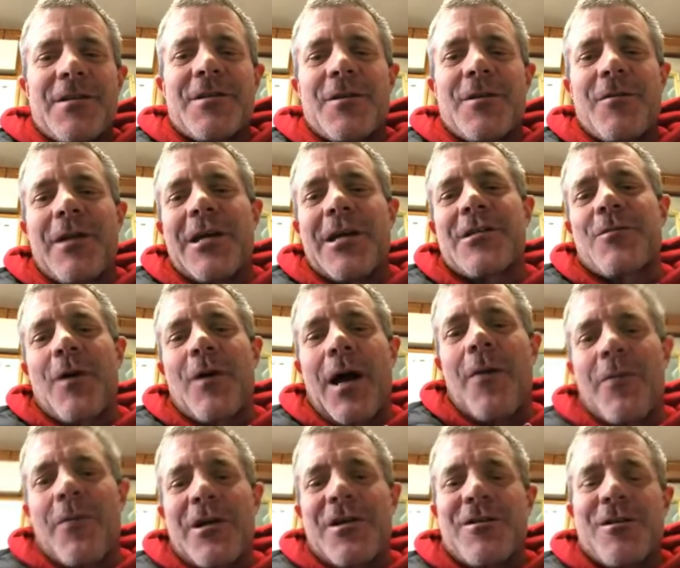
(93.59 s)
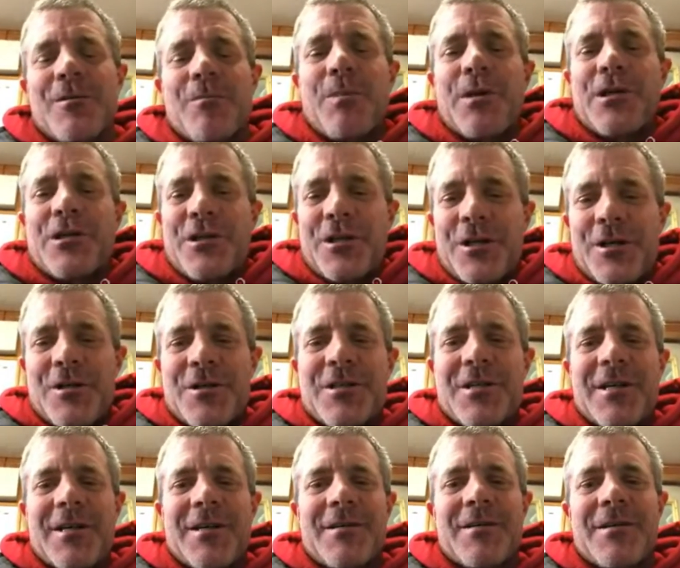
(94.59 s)
And so that's why we took
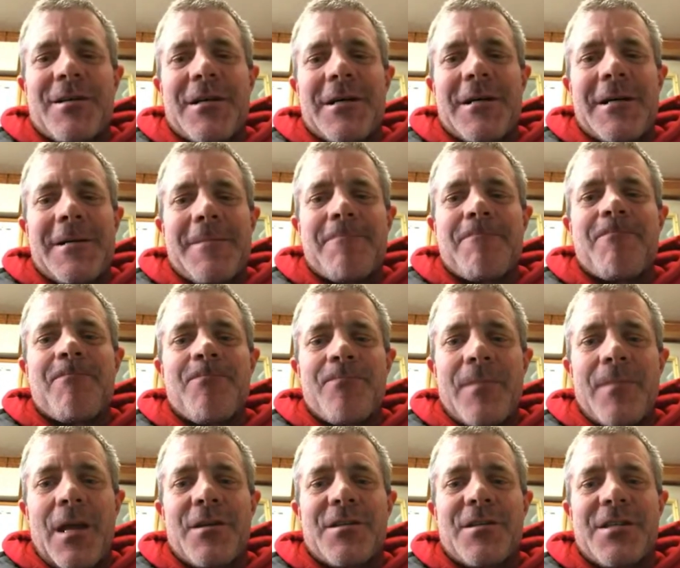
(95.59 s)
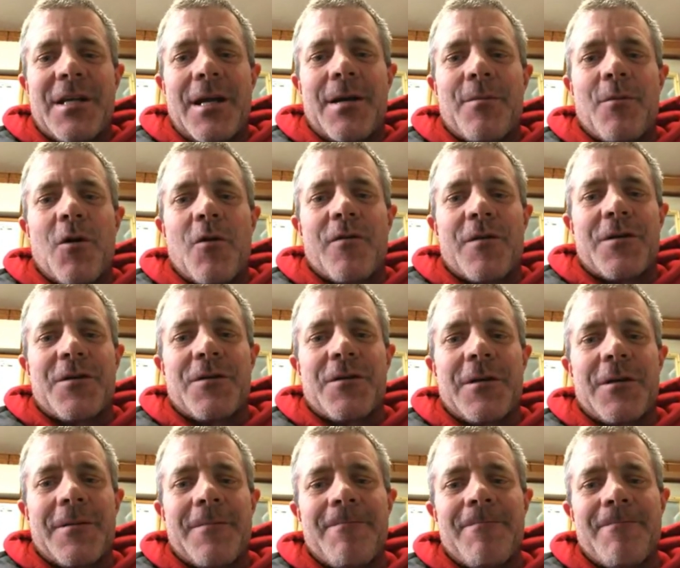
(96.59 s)
pictures and sent them over to you.